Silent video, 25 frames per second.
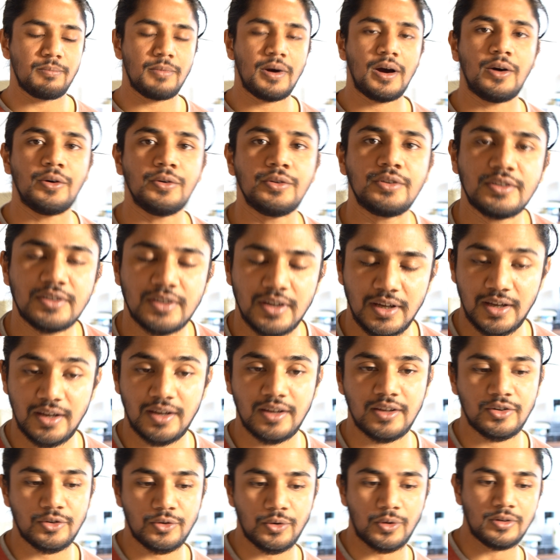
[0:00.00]
about
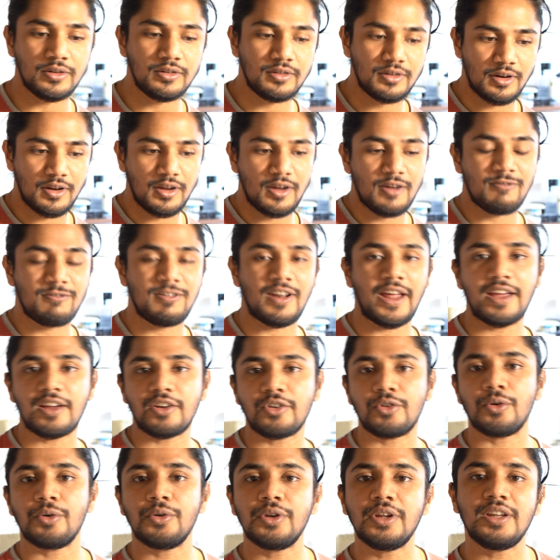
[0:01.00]

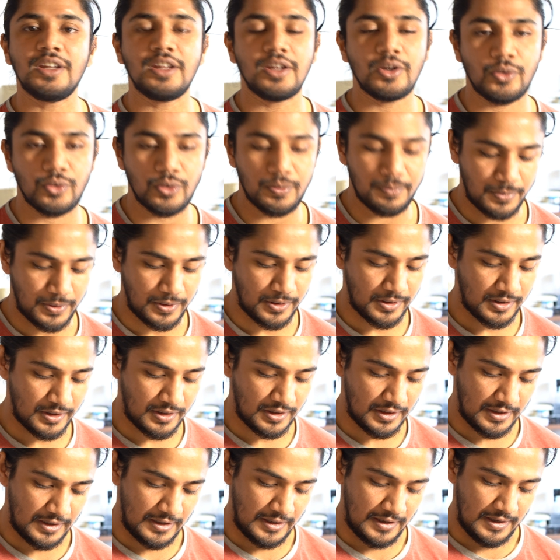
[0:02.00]
flying drone in Europe,
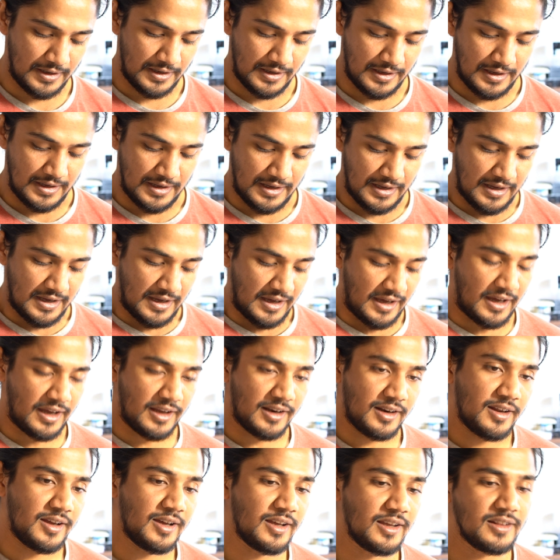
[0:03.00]

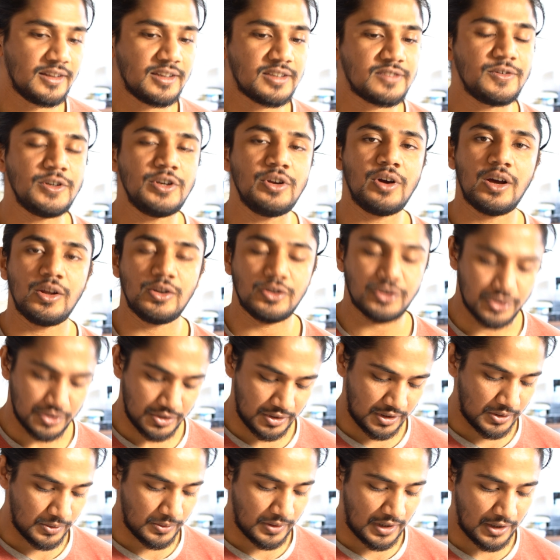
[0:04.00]
and in this video I'll show
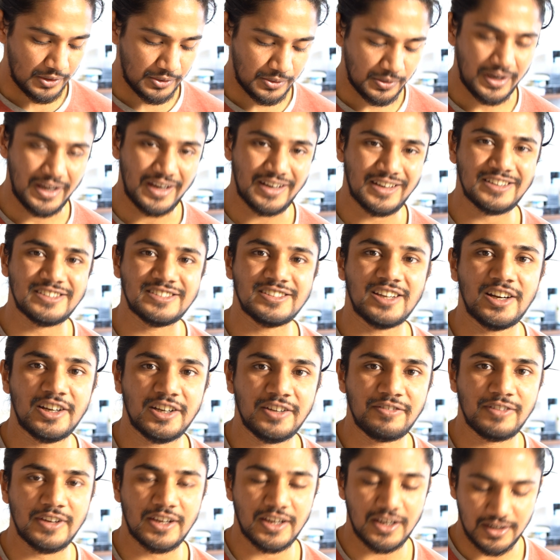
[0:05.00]
you how to get a
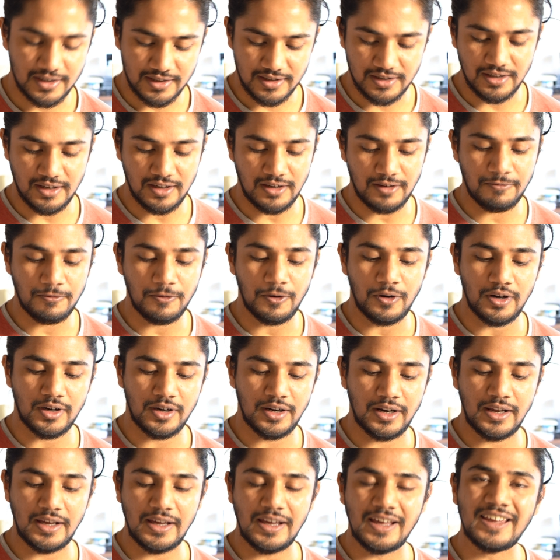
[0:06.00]
certificate
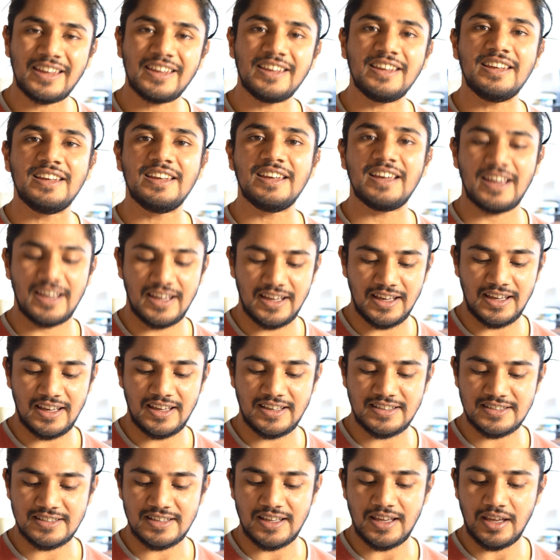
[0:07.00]
for
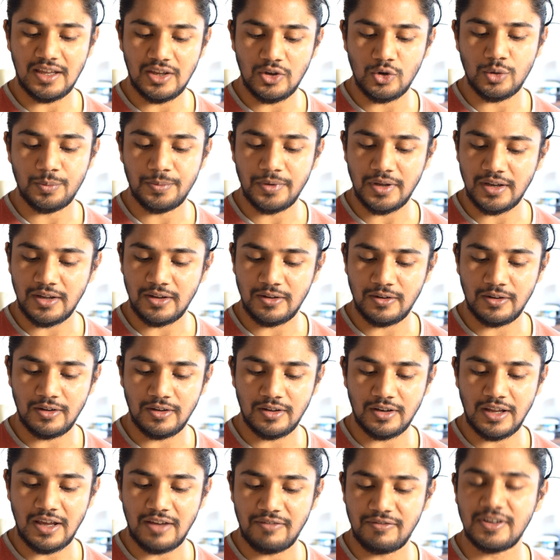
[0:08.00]
EASA, European
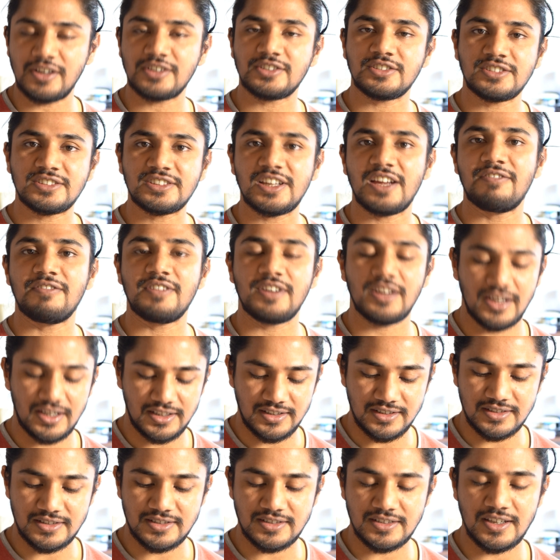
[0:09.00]
Union Aviation Safety
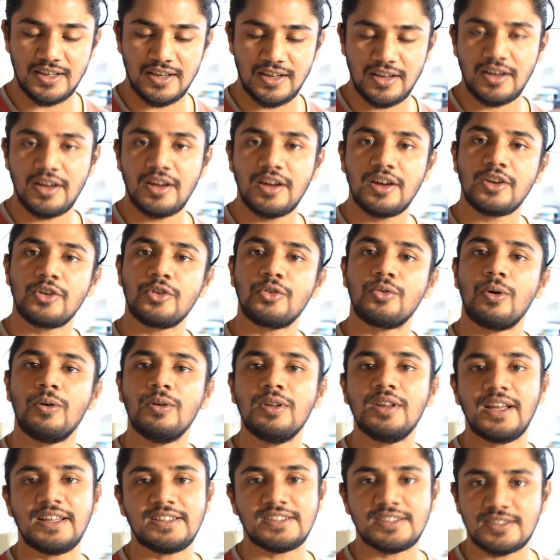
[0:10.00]
Agency
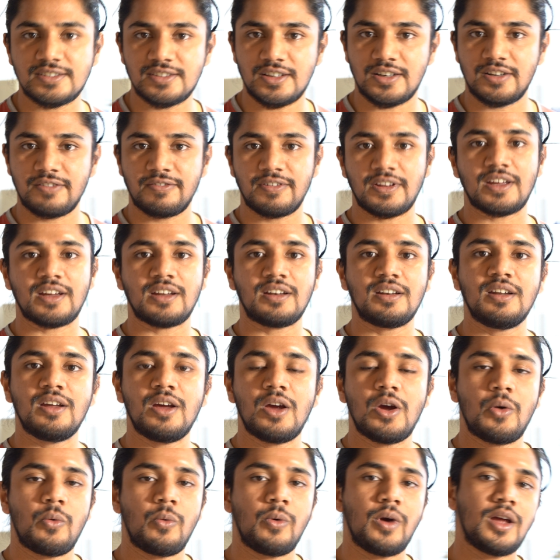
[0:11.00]
drone license certificate,
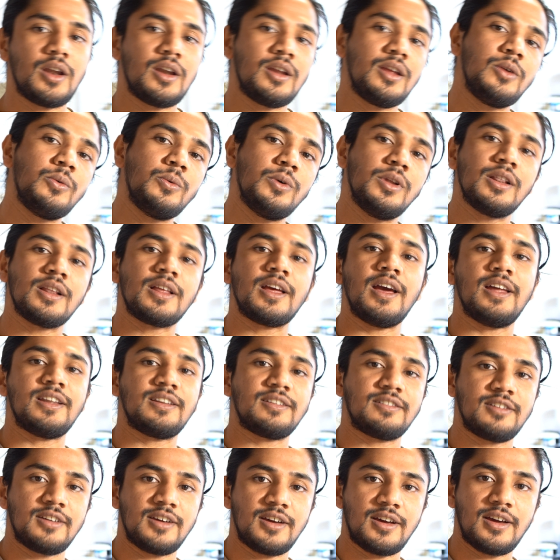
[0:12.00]
where you will
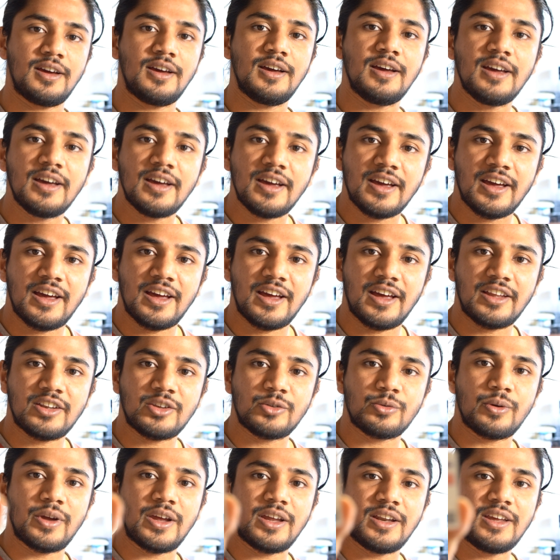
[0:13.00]
get a
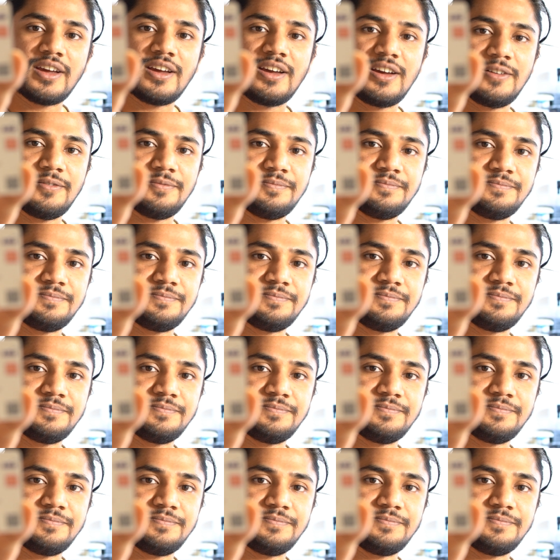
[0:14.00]
training,